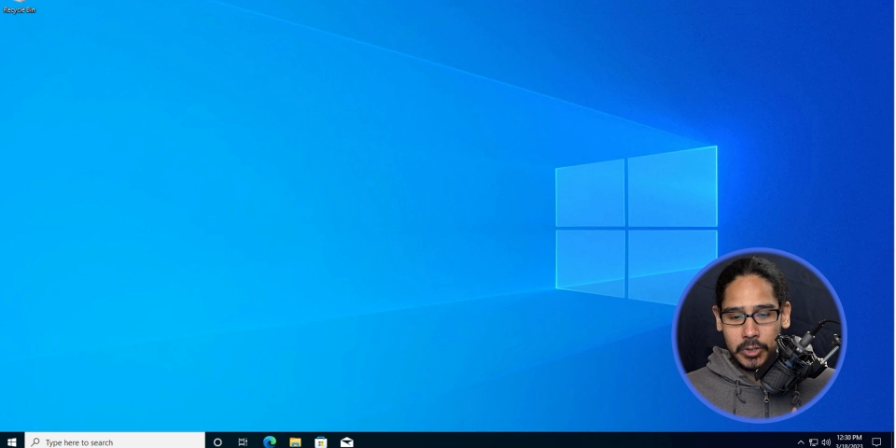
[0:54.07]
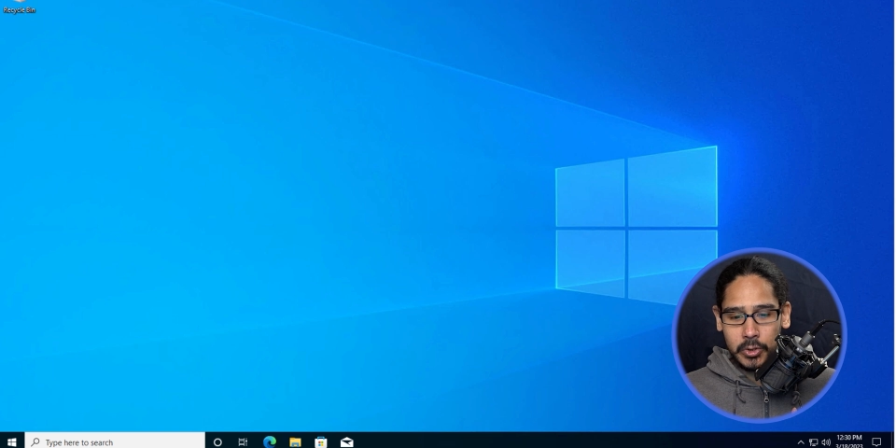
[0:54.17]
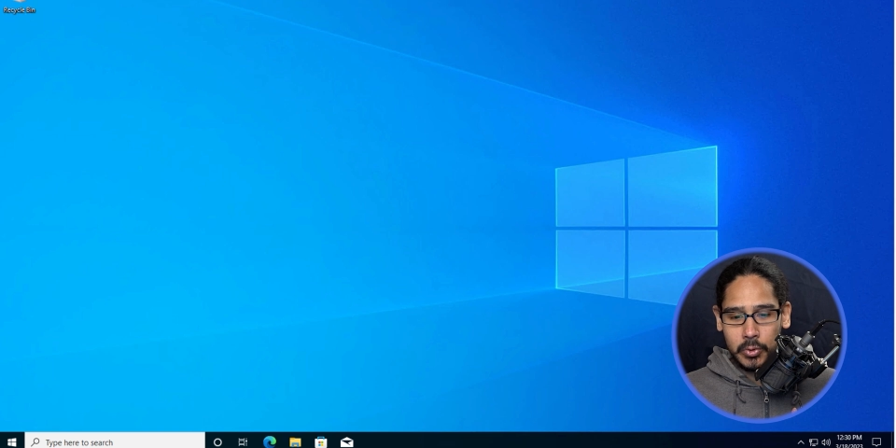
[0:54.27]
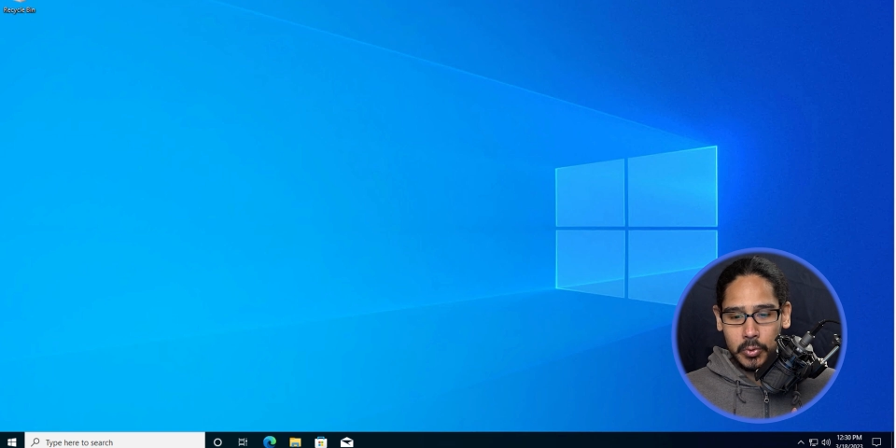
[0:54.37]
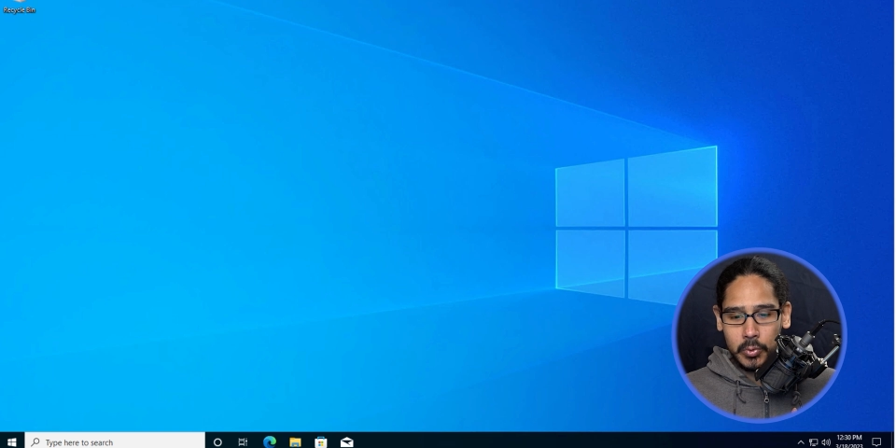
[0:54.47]

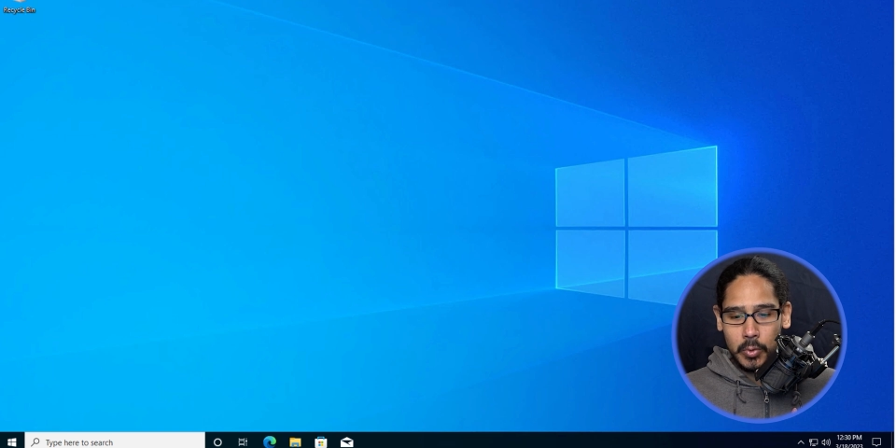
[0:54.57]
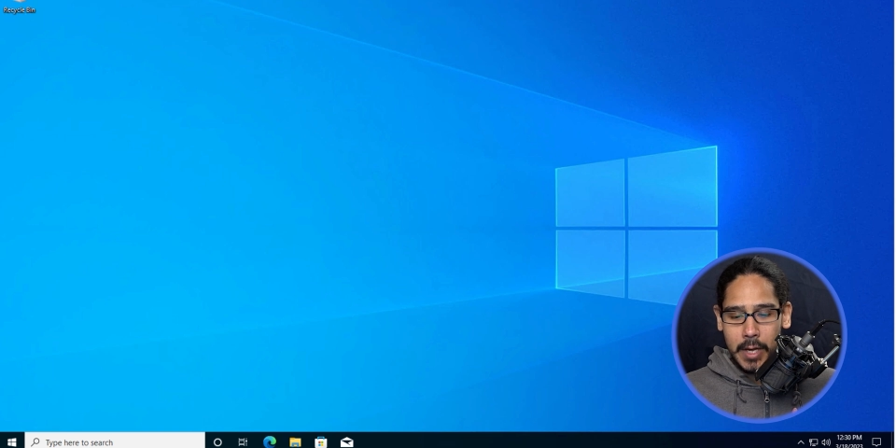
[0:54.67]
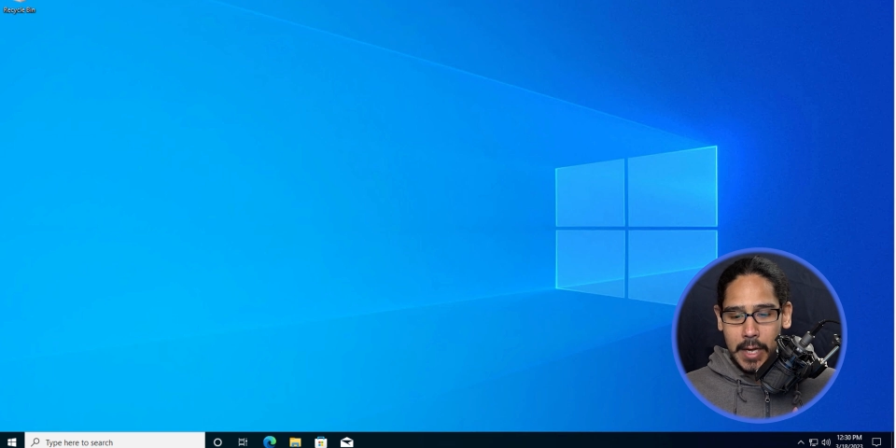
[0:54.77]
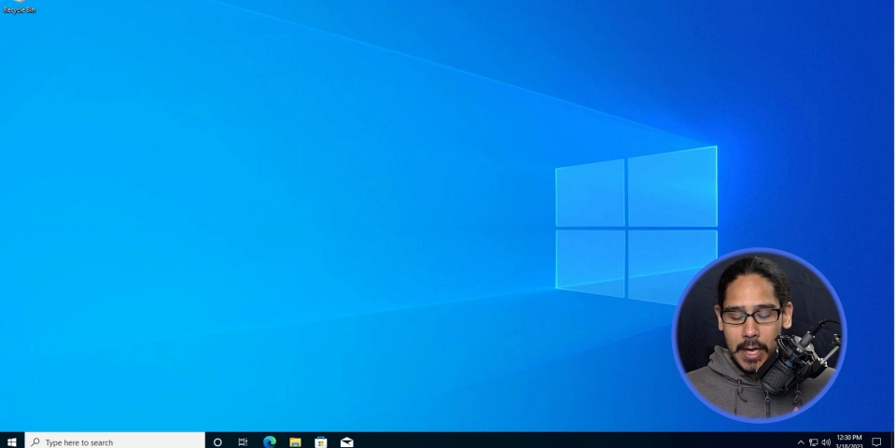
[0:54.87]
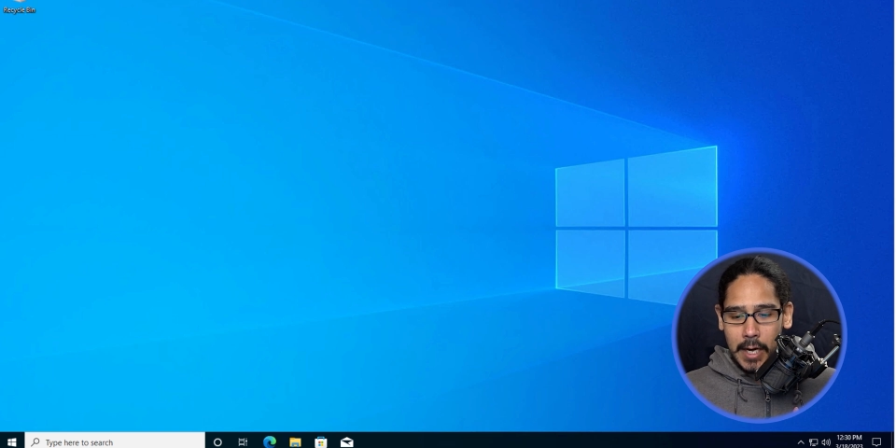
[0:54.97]
to
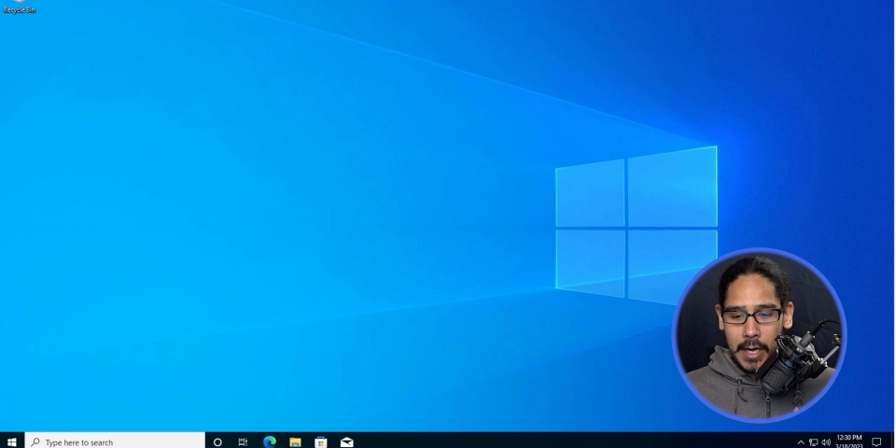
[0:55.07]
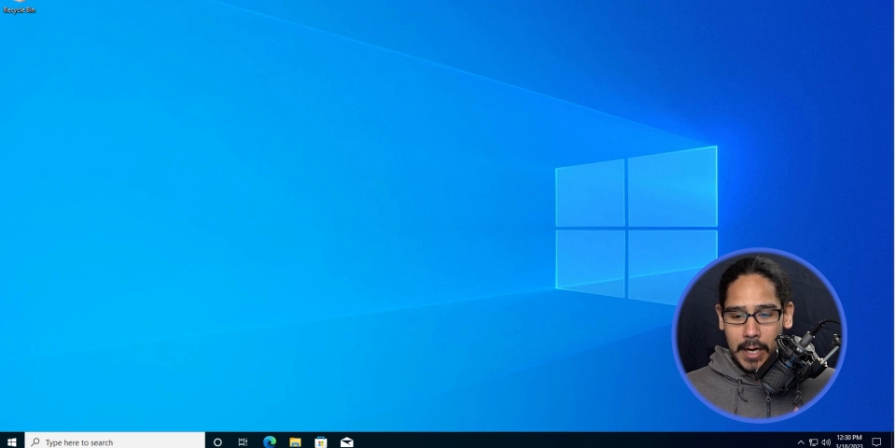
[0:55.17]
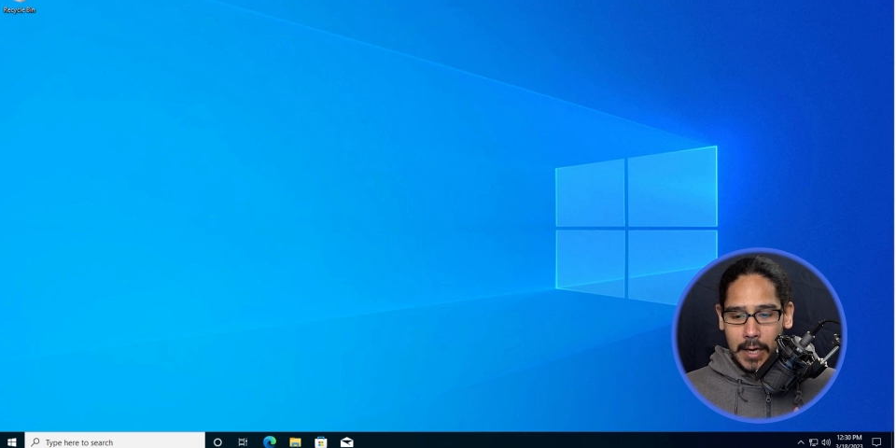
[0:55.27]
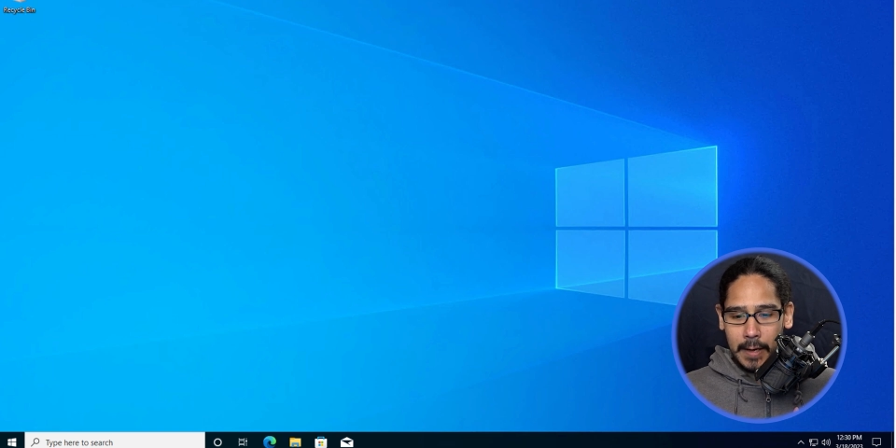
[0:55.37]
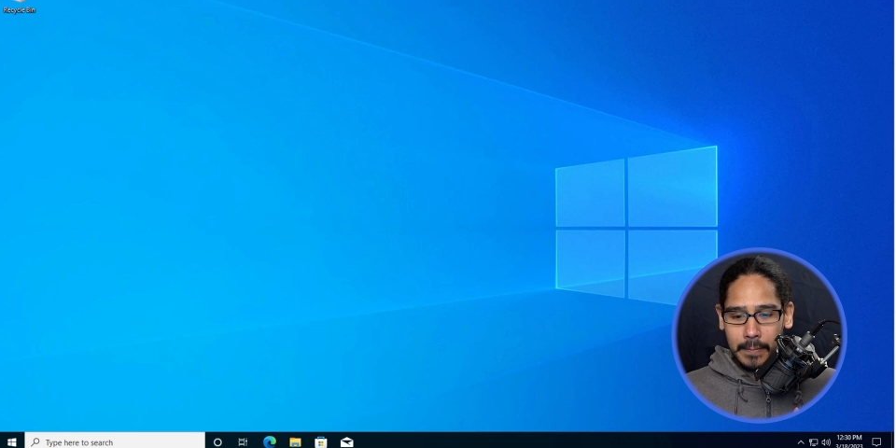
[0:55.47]

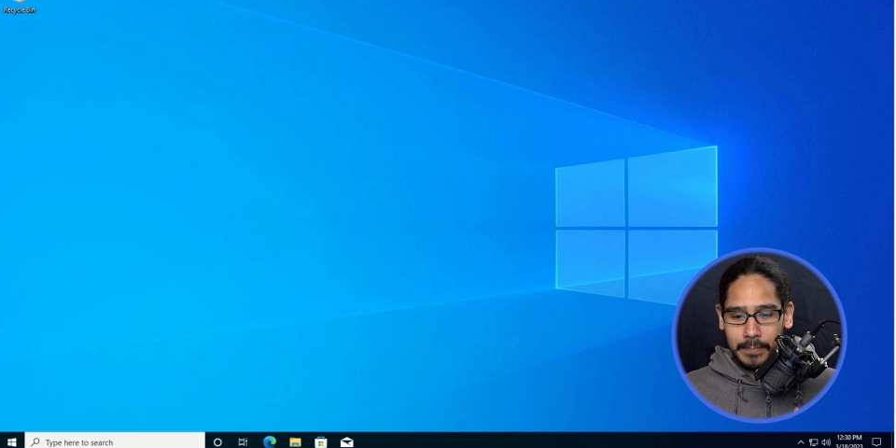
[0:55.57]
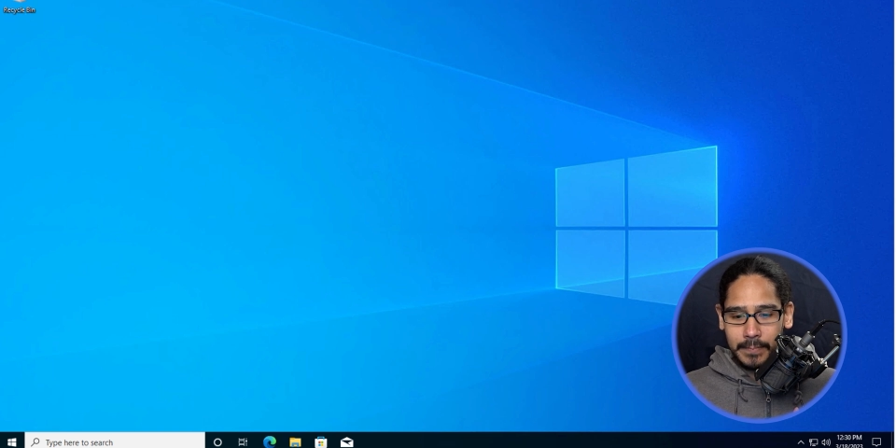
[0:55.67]
uh,